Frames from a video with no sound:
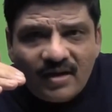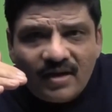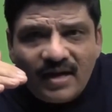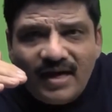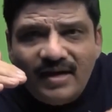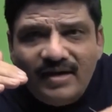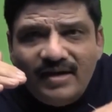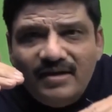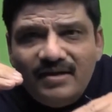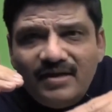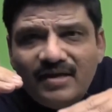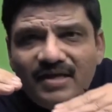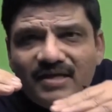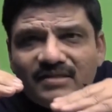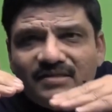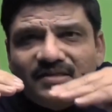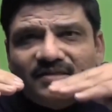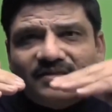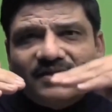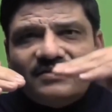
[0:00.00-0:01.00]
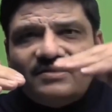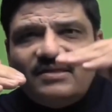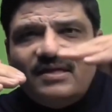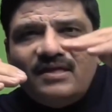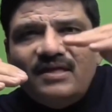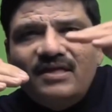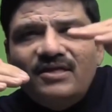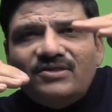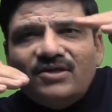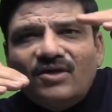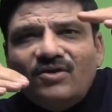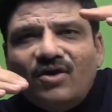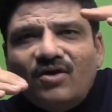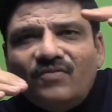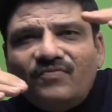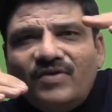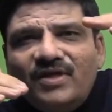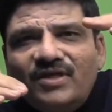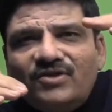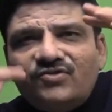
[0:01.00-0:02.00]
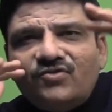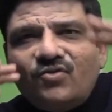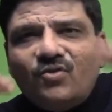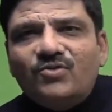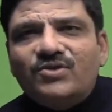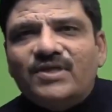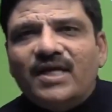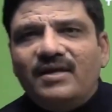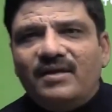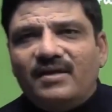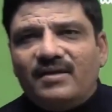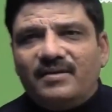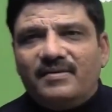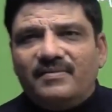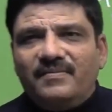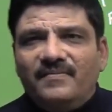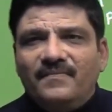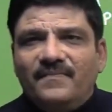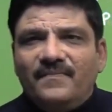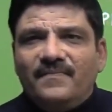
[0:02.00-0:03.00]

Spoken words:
and increases the secretion of estrogen.